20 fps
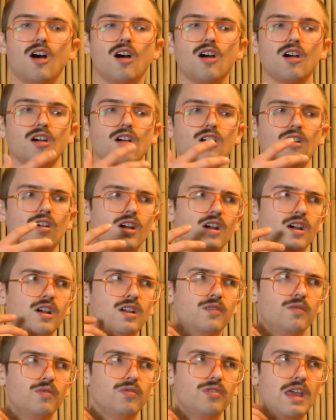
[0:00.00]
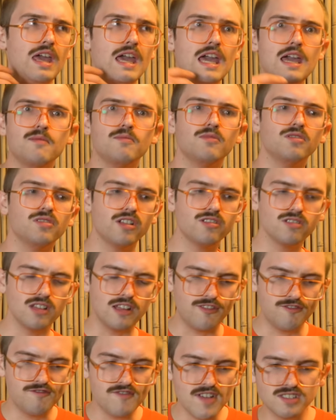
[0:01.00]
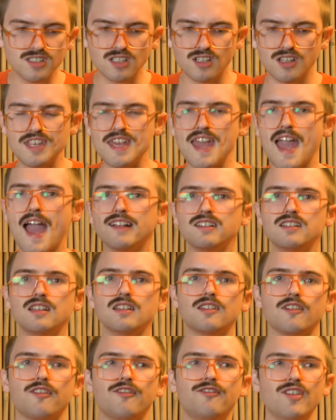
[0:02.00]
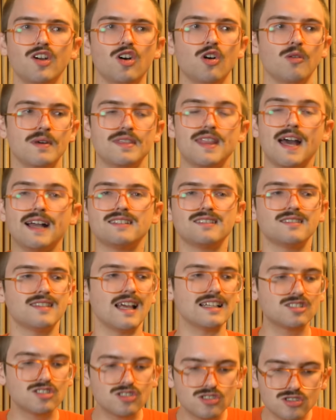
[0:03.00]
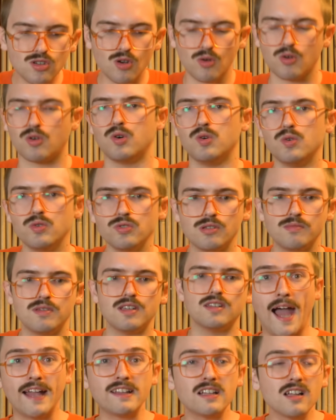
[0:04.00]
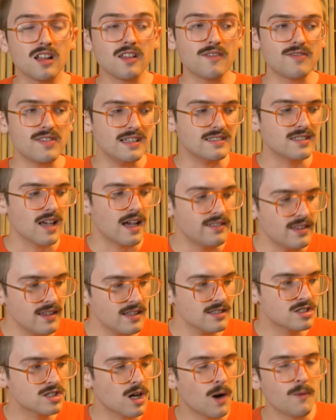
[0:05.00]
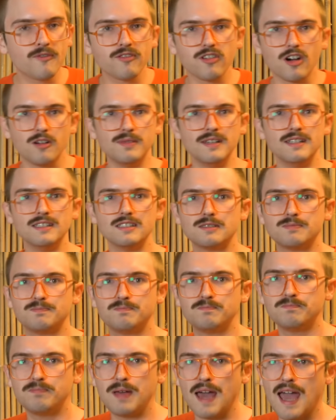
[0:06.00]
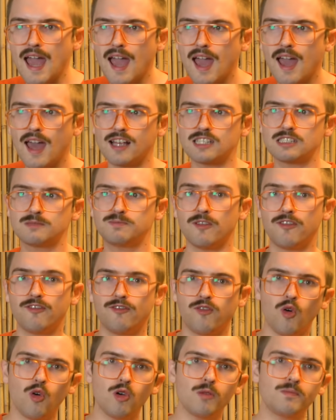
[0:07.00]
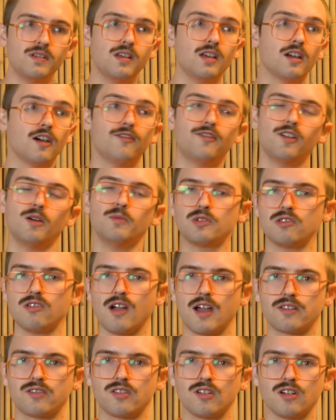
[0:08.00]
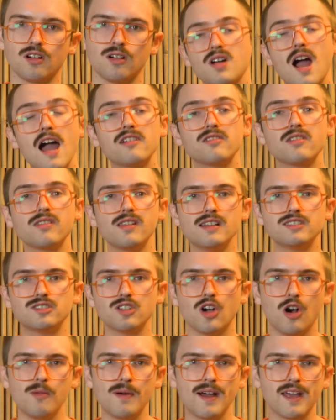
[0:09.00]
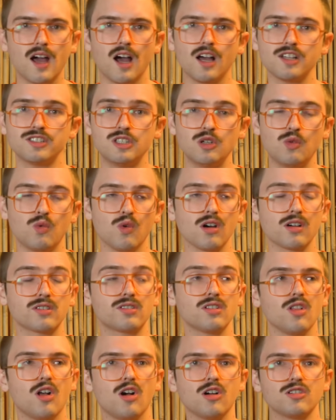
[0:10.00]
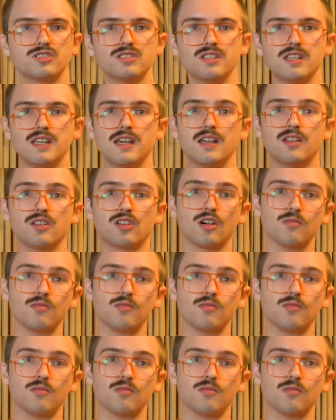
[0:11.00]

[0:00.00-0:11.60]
are him literally physically editing the film and that that's so cool to me and a lot of these ideas come from his past before being a film director prior to this obayashi worked largely in